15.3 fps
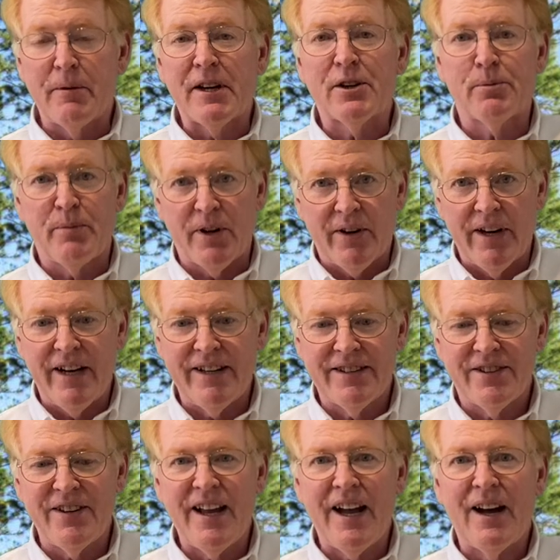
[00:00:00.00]

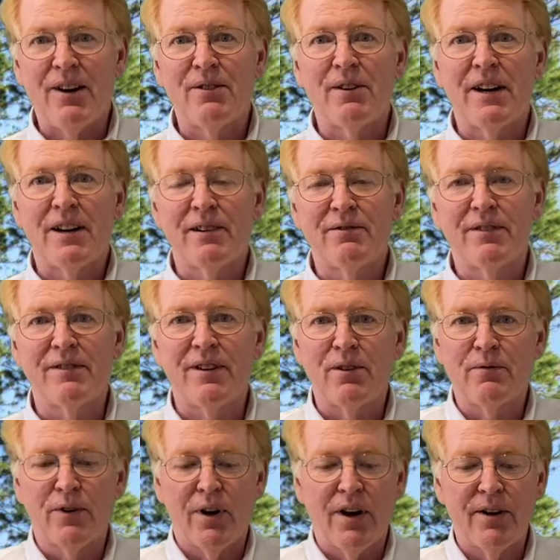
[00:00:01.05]
experience now, over
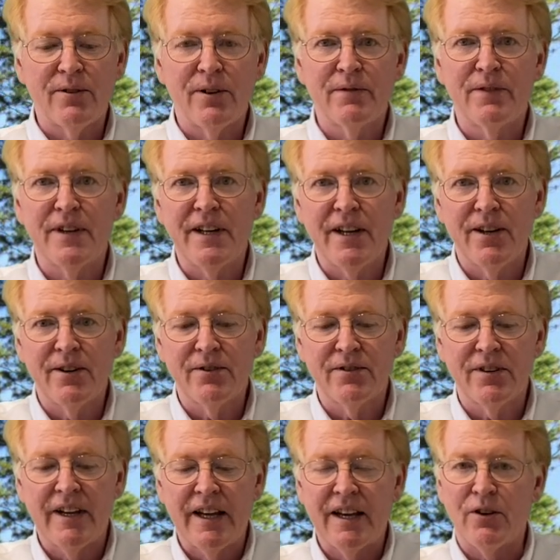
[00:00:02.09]
over 100 videos.
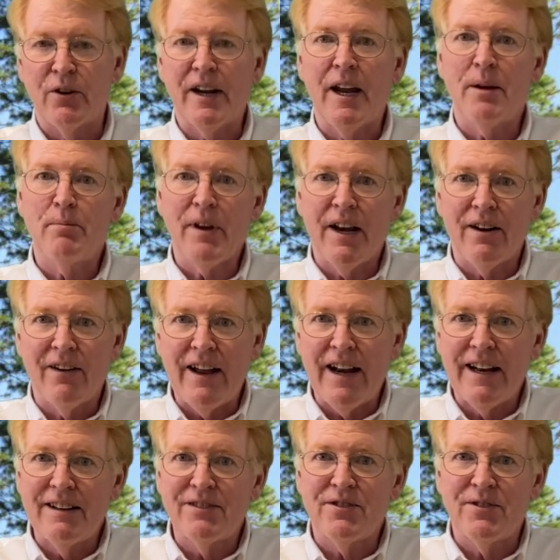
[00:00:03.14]
We're getting better at
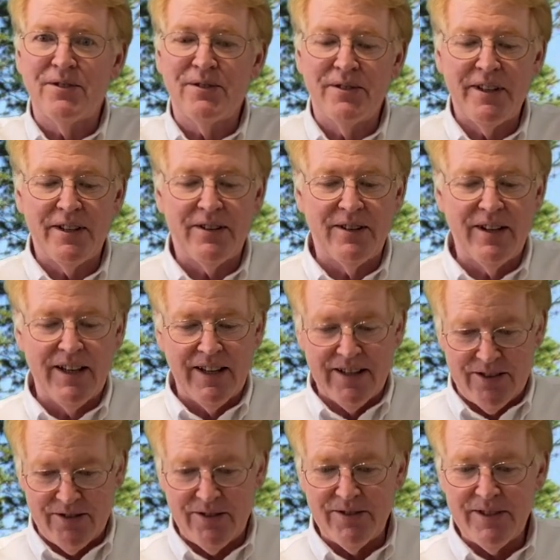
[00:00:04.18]
it. Still need
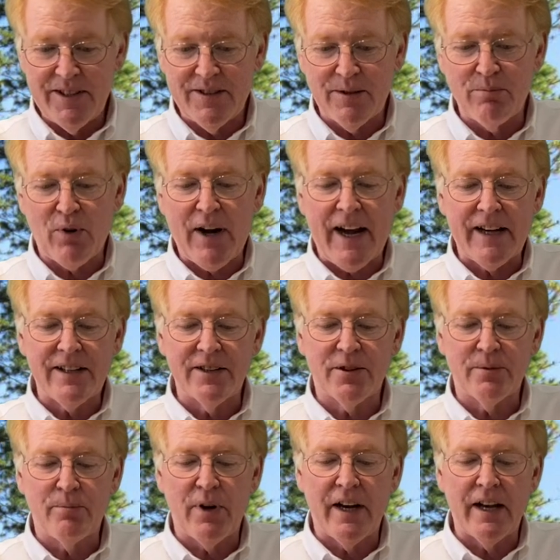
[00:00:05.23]
still need some practice,
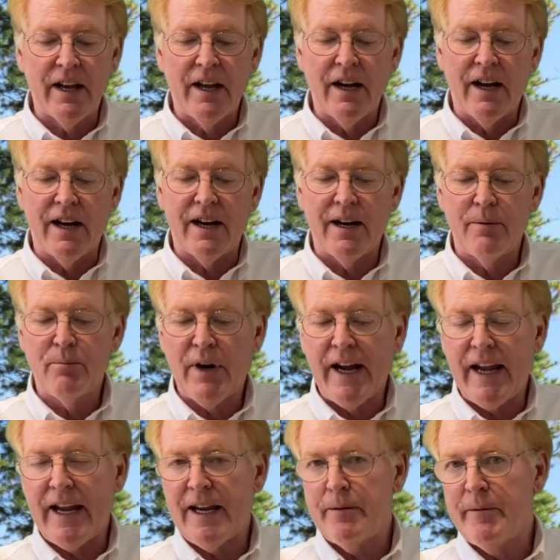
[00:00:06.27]
but uh, by
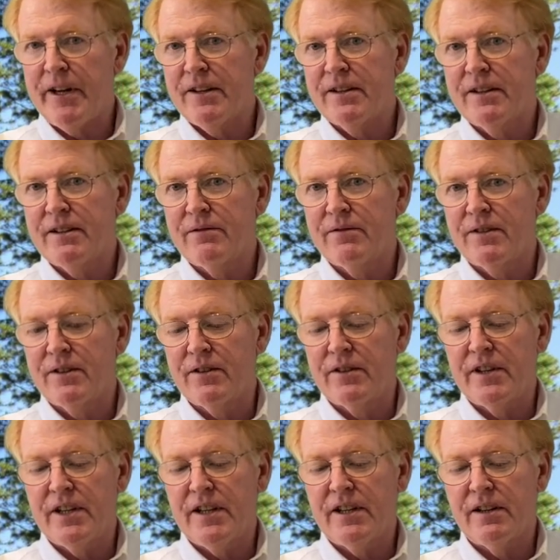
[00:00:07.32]
aiming the
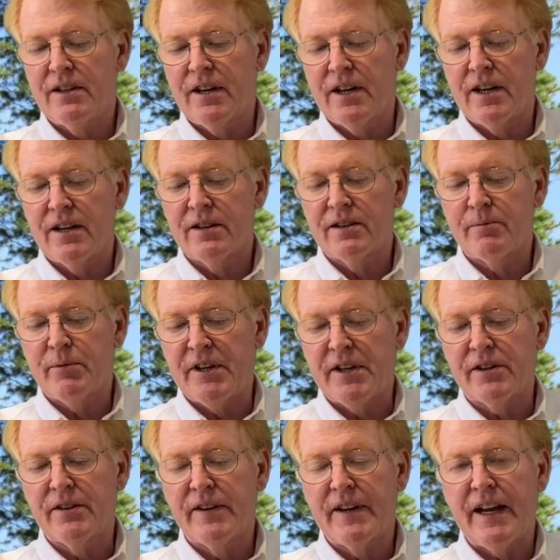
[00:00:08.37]
the uh,
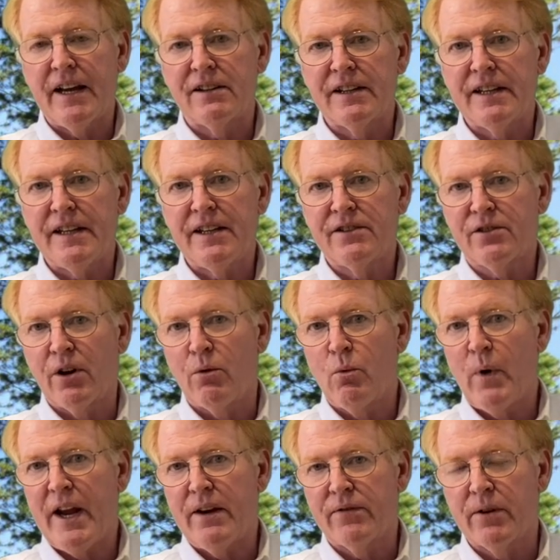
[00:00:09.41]
particularly the LEDs
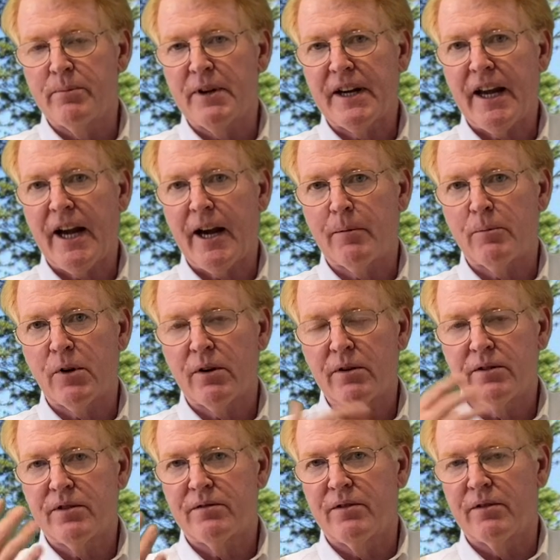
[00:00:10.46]
away from the camera
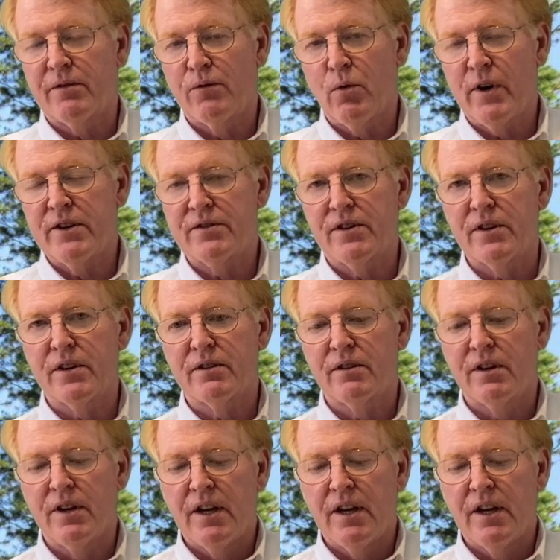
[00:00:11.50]
avoids the